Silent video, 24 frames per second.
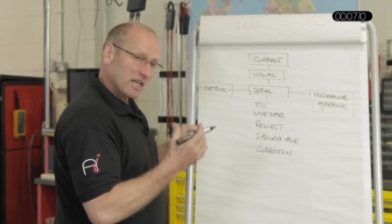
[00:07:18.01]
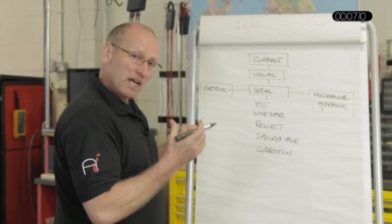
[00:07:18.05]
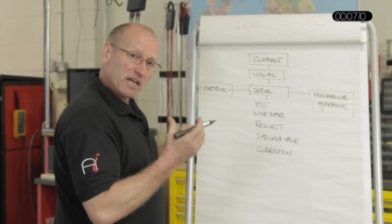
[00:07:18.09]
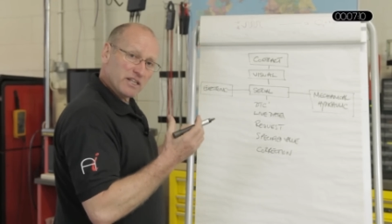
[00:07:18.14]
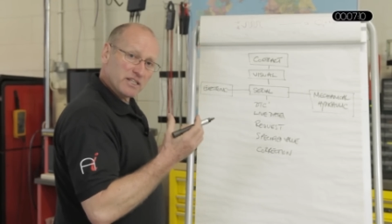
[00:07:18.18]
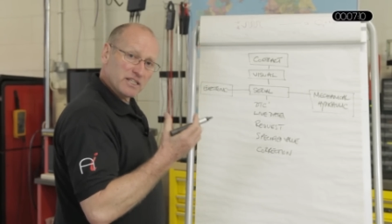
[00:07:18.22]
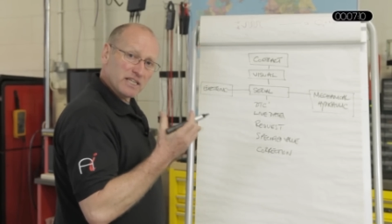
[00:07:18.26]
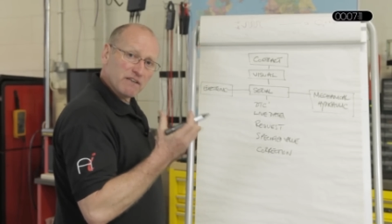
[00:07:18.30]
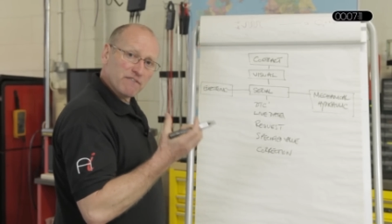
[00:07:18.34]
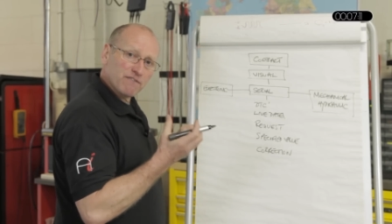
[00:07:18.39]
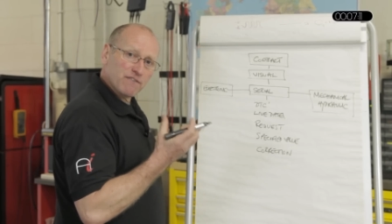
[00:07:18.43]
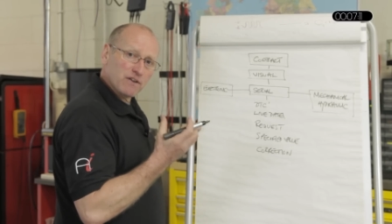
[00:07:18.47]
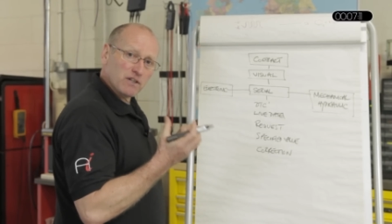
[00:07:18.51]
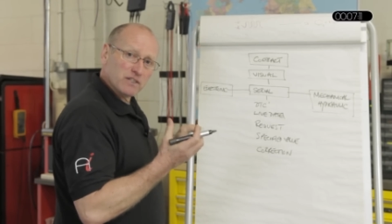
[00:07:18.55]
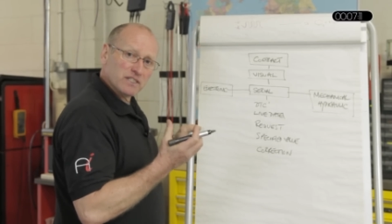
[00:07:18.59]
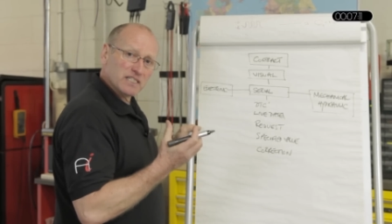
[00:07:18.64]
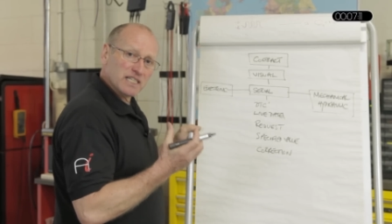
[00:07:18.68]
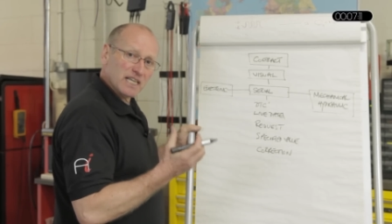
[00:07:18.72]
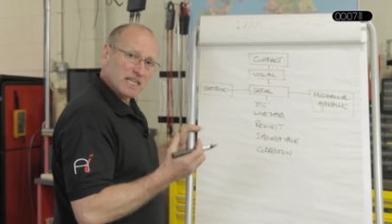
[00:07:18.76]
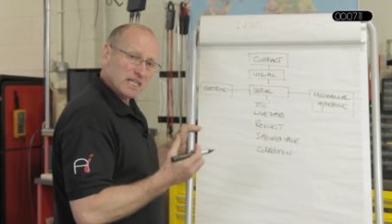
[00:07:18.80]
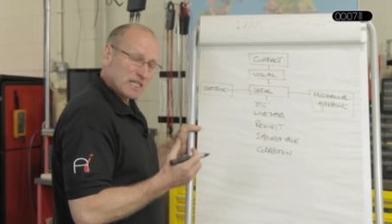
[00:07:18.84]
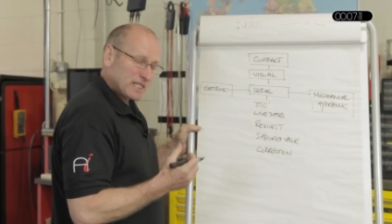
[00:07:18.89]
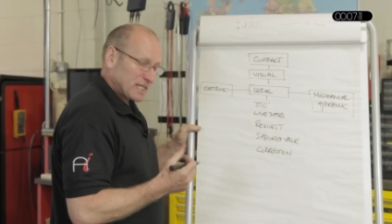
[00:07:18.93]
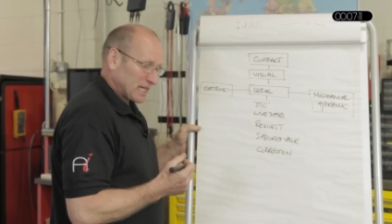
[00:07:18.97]
a default
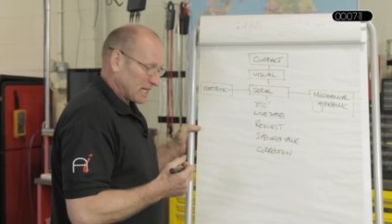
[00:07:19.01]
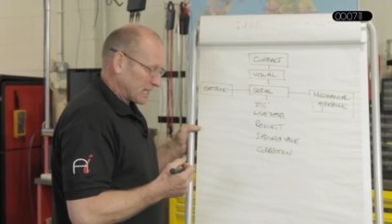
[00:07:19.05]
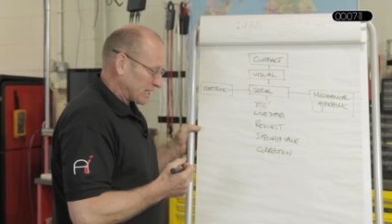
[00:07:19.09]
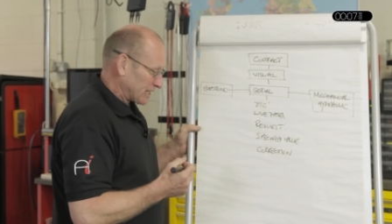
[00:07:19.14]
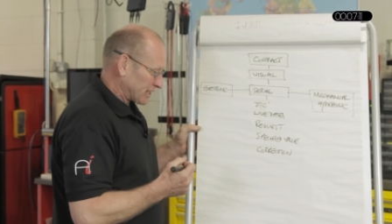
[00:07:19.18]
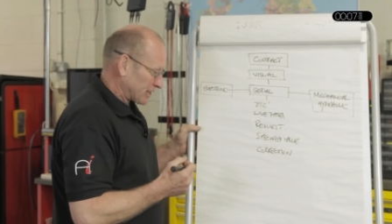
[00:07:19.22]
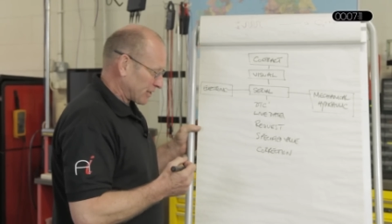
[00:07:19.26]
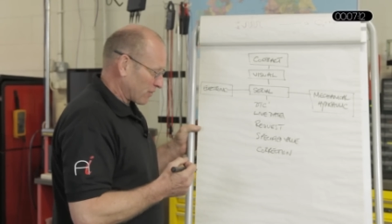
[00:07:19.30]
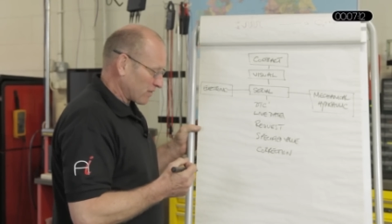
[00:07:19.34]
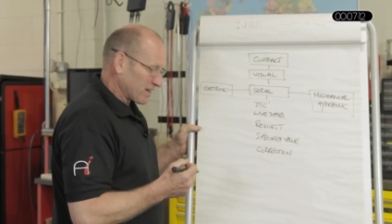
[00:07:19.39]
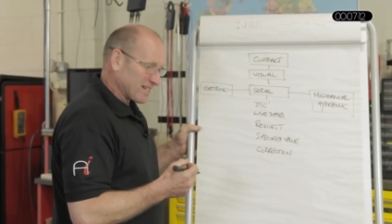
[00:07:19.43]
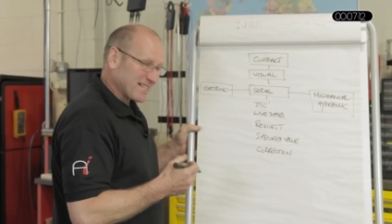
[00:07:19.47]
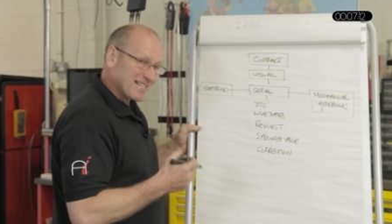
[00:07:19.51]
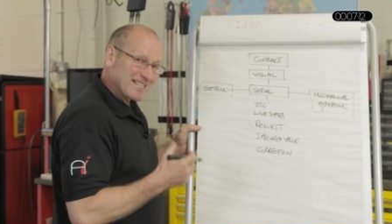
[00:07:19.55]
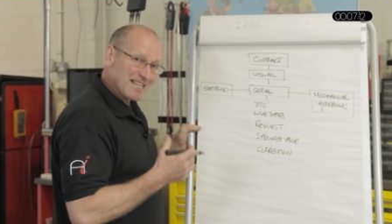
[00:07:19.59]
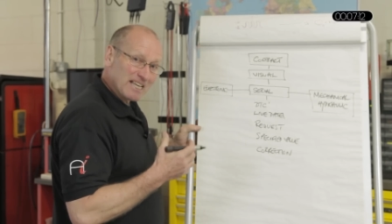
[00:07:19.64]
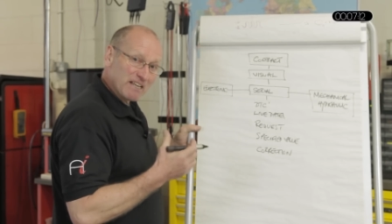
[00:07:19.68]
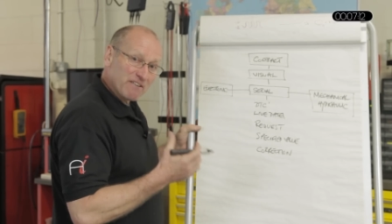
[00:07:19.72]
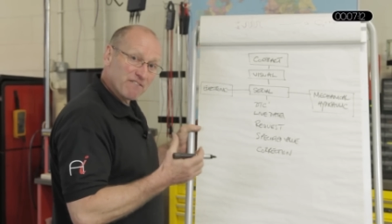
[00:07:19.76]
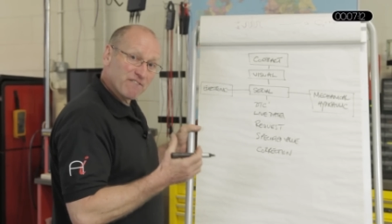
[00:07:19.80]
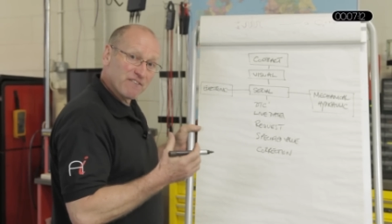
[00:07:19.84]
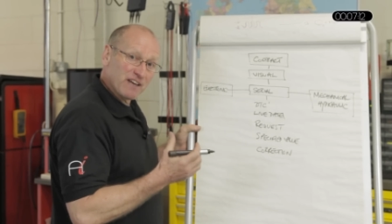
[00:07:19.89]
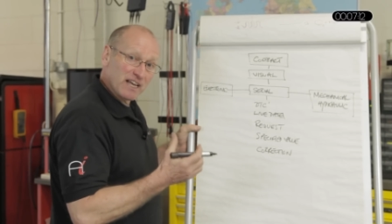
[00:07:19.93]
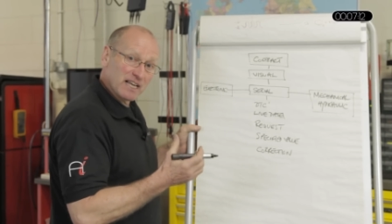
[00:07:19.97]
exists or a
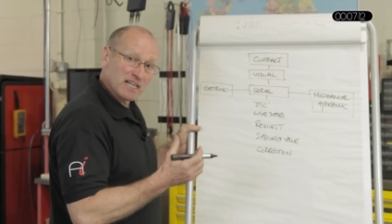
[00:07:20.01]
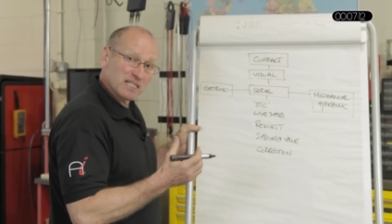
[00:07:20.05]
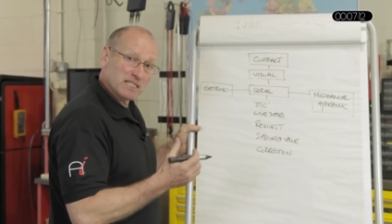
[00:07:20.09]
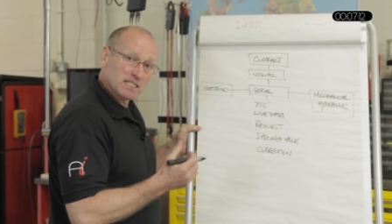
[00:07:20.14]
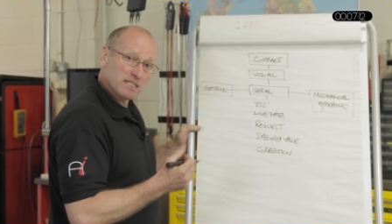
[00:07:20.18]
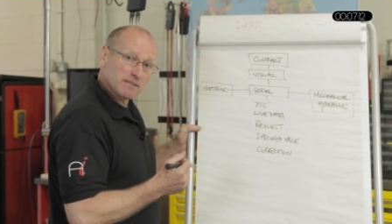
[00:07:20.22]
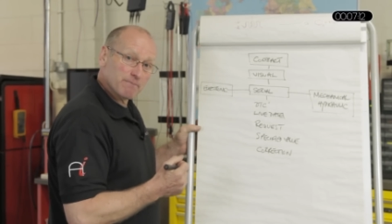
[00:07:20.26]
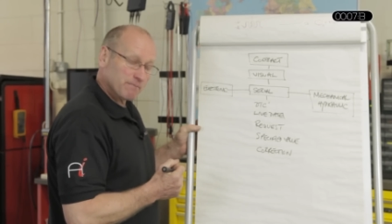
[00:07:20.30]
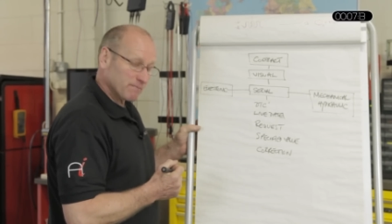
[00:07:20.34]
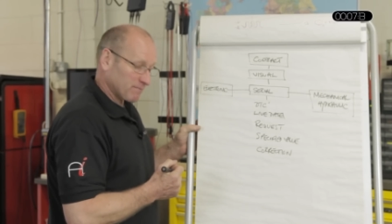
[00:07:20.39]
defect